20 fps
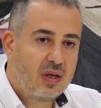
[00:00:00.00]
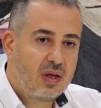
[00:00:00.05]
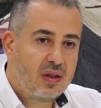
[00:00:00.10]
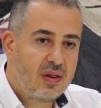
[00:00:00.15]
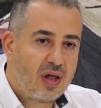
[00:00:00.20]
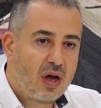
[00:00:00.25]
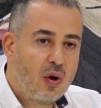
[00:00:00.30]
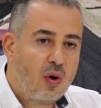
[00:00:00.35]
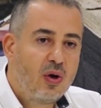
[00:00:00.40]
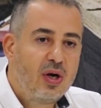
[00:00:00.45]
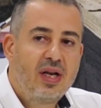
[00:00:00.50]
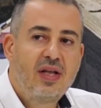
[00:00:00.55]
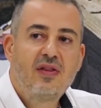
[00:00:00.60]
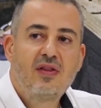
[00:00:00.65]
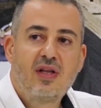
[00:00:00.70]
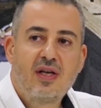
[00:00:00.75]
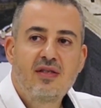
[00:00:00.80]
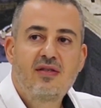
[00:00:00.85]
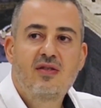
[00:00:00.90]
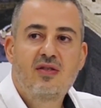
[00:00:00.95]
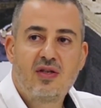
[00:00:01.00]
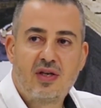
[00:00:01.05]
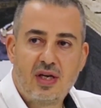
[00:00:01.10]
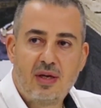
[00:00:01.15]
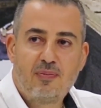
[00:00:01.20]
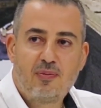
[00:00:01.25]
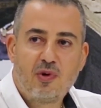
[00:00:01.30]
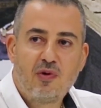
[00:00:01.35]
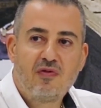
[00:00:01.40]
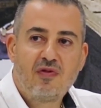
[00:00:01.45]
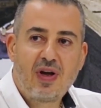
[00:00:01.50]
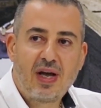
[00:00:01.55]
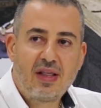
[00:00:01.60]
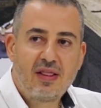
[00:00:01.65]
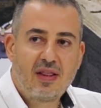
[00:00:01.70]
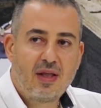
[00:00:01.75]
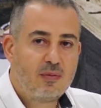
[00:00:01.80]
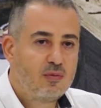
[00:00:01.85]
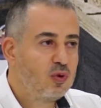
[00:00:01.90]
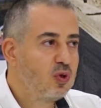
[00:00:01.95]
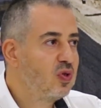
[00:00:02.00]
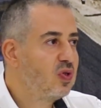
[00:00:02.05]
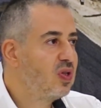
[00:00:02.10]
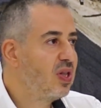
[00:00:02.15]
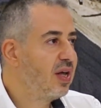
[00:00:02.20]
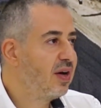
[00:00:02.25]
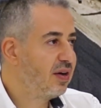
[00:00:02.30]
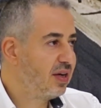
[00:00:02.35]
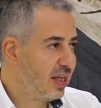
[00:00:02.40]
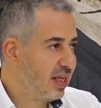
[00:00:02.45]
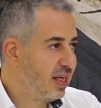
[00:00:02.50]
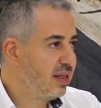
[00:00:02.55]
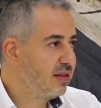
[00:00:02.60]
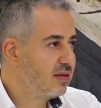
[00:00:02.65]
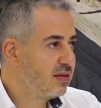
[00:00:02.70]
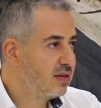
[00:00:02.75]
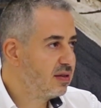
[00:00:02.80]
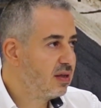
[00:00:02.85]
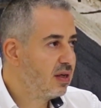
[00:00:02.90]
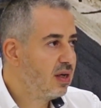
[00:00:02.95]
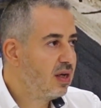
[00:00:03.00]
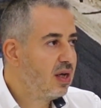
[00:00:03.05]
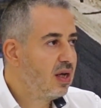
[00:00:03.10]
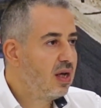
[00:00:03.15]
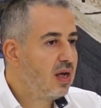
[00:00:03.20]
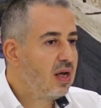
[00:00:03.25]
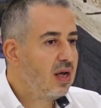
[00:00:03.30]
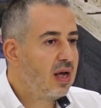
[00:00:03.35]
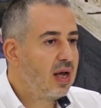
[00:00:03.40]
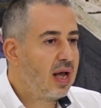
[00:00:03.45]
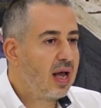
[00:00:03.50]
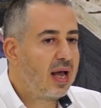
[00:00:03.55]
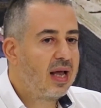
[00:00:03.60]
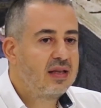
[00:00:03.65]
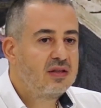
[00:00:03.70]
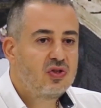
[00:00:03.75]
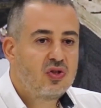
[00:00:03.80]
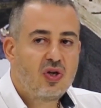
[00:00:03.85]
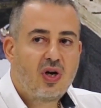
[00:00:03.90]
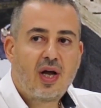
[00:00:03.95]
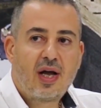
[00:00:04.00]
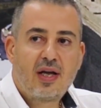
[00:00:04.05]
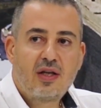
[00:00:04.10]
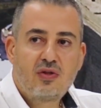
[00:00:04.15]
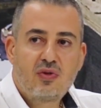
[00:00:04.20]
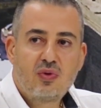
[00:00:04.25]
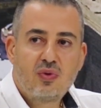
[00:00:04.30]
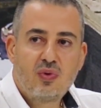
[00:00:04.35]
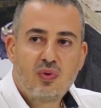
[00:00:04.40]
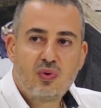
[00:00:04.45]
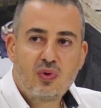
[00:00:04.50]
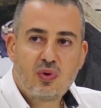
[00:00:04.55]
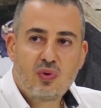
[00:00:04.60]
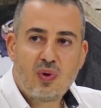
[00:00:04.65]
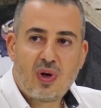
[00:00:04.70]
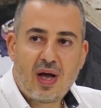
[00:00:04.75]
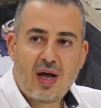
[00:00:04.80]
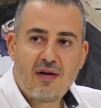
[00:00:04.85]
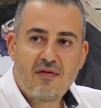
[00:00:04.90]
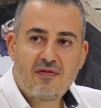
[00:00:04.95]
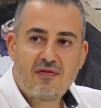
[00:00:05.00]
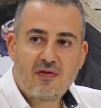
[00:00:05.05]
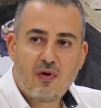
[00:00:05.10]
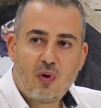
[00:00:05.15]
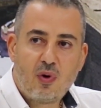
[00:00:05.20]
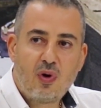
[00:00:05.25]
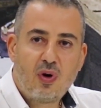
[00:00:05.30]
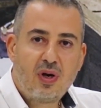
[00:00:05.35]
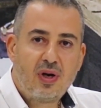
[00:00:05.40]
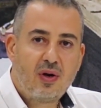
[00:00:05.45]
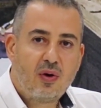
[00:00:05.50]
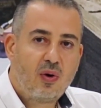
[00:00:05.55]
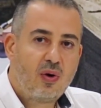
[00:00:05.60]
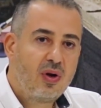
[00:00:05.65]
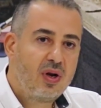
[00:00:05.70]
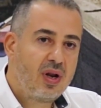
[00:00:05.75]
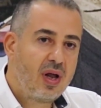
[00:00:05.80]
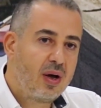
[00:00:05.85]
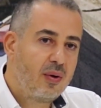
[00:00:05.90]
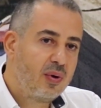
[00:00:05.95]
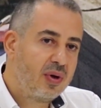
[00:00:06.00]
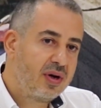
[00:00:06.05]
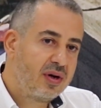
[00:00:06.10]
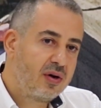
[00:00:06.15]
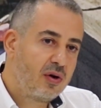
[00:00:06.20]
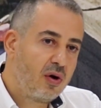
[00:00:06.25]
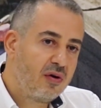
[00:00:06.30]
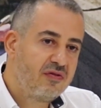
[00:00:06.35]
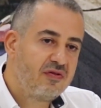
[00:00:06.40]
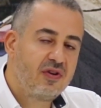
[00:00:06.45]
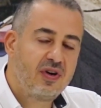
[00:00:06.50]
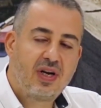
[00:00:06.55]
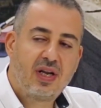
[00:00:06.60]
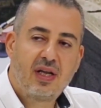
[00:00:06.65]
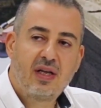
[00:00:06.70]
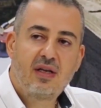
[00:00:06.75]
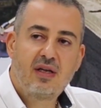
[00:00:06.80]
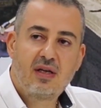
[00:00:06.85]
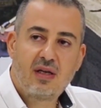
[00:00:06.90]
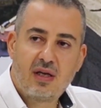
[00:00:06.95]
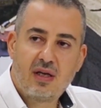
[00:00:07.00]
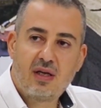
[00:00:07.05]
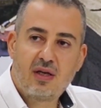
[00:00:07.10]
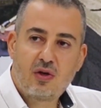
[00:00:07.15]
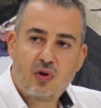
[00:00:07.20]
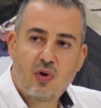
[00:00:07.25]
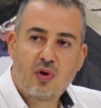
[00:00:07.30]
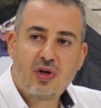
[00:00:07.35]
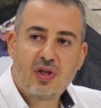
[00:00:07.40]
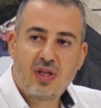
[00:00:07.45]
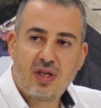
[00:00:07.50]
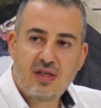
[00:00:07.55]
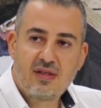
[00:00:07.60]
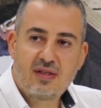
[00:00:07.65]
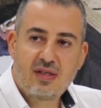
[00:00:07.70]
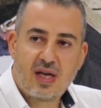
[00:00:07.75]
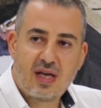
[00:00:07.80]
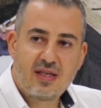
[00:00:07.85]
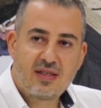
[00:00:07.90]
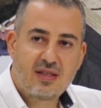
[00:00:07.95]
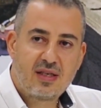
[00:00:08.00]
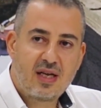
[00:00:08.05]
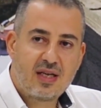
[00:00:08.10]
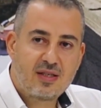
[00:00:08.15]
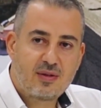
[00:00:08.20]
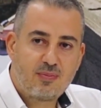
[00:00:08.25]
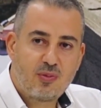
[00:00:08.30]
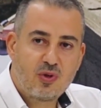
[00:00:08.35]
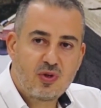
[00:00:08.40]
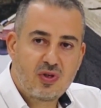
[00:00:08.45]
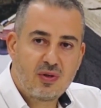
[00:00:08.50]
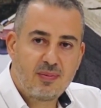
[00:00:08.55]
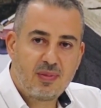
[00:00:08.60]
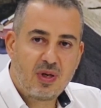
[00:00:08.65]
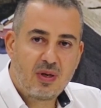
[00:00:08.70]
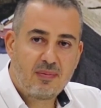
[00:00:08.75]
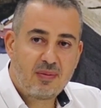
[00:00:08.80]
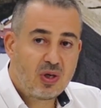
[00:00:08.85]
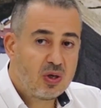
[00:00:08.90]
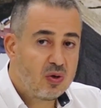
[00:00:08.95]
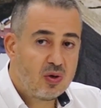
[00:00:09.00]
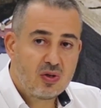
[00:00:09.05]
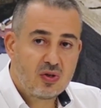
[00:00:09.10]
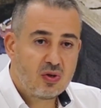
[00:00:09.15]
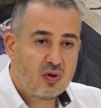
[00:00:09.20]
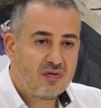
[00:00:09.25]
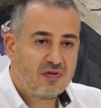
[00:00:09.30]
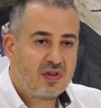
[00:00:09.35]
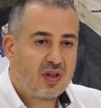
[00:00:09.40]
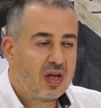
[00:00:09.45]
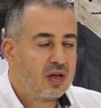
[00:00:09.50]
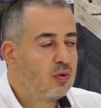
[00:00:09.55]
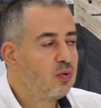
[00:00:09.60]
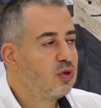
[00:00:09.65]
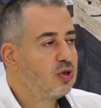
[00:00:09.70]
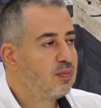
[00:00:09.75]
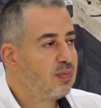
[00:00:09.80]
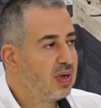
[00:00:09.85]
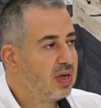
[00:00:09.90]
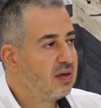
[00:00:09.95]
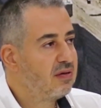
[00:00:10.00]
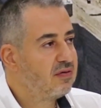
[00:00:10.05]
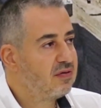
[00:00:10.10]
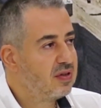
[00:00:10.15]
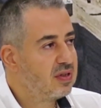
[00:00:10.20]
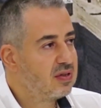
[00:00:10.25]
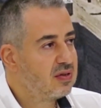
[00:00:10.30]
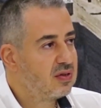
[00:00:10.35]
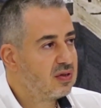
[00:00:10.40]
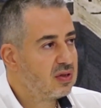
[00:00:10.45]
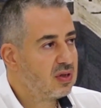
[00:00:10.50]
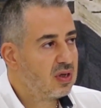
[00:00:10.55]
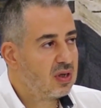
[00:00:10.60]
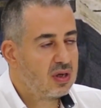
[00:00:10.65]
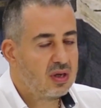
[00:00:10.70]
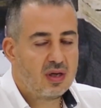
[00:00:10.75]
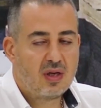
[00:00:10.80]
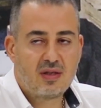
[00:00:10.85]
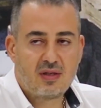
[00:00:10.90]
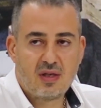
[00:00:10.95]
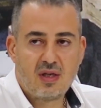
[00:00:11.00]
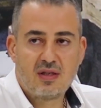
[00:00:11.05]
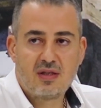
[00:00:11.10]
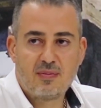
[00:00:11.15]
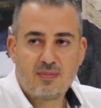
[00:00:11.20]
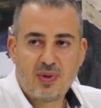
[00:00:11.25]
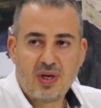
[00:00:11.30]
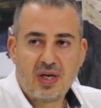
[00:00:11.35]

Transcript: the whole industry provide them with their needs and try to have all our offering cordless as possible because of the huge benefits it